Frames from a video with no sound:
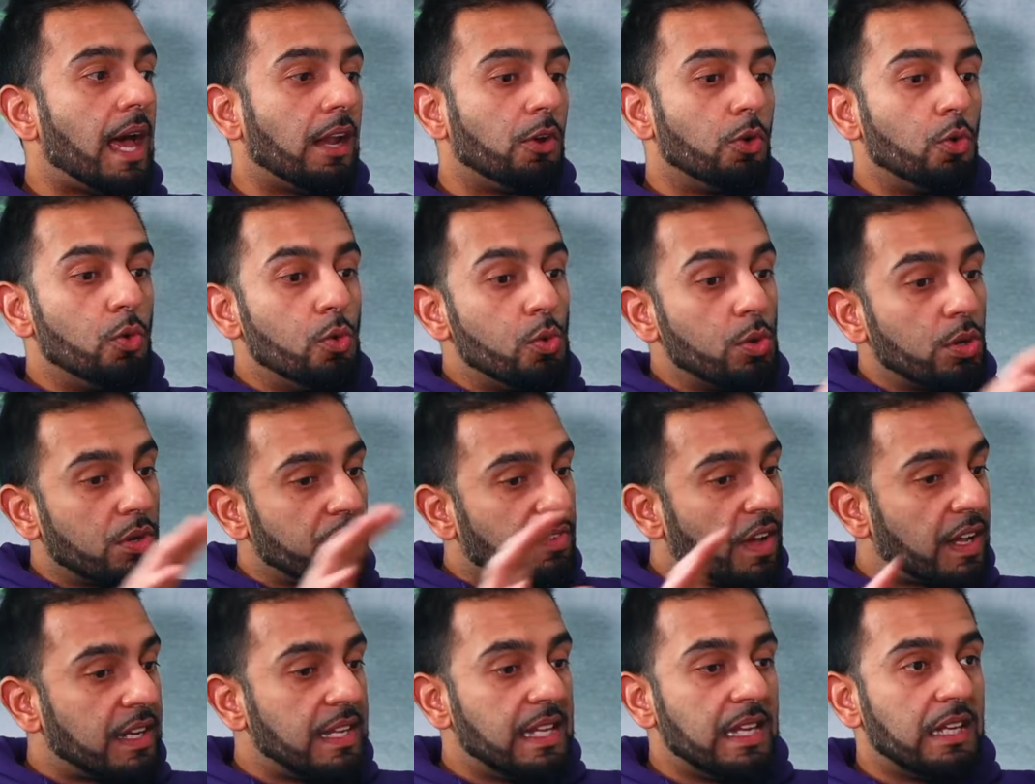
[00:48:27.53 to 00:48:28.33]
had all
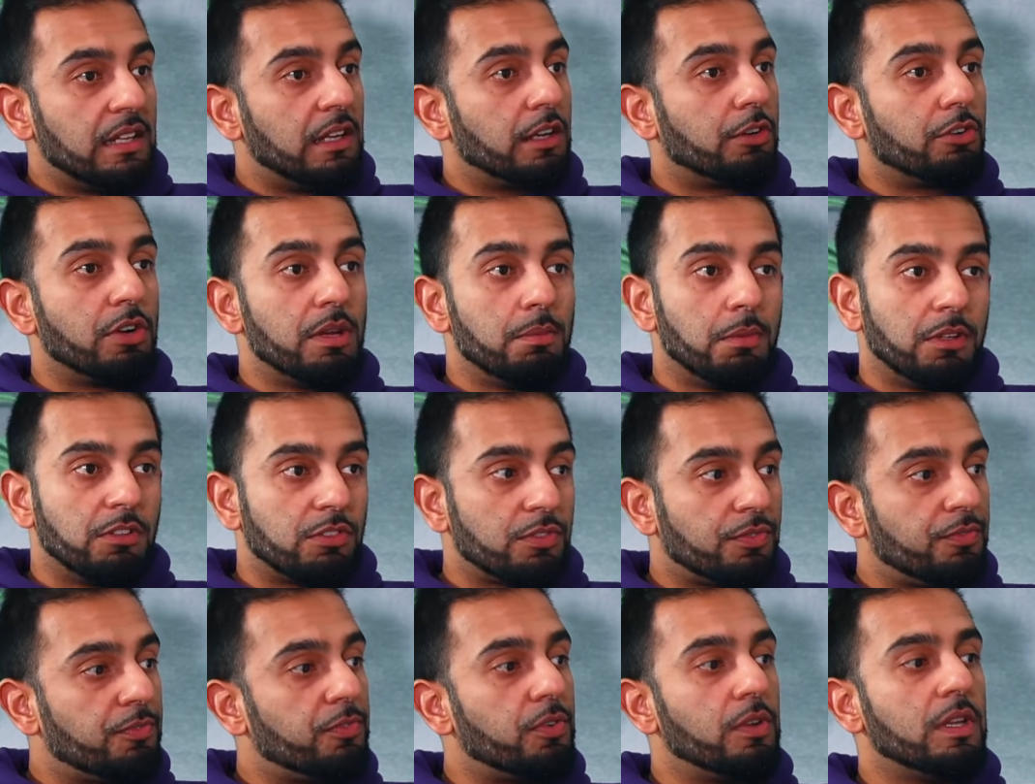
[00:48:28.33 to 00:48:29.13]
of our legal
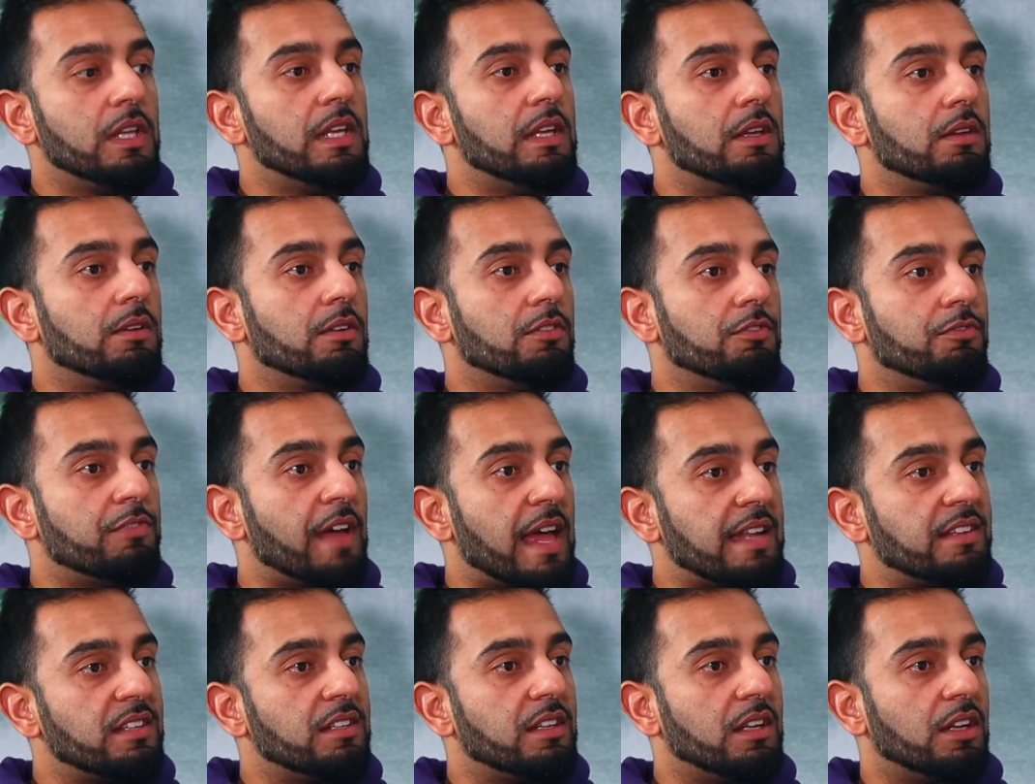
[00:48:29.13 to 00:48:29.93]
agreements fully
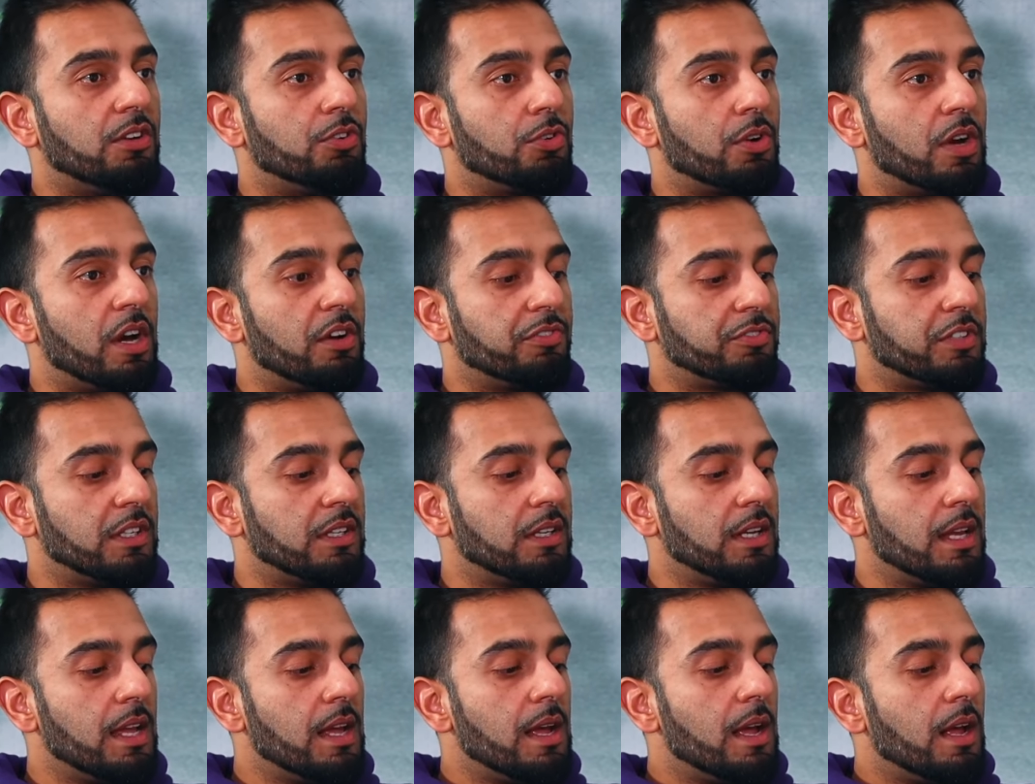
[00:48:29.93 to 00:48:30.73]
vetted and
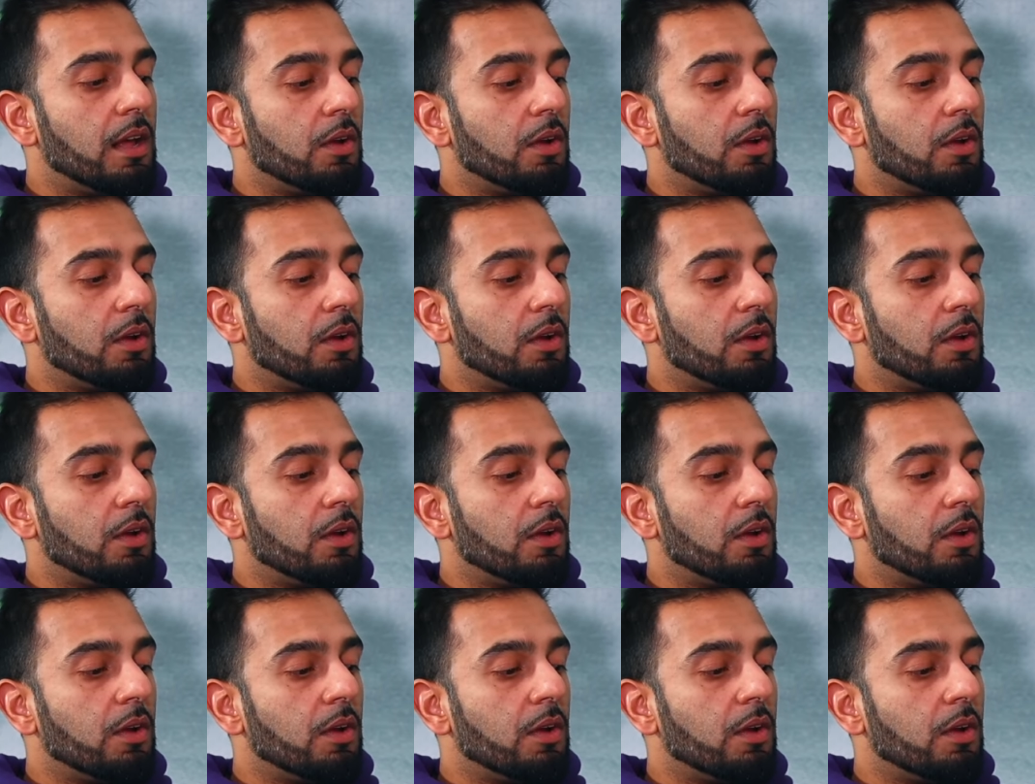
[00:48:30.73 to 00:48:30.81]
drafted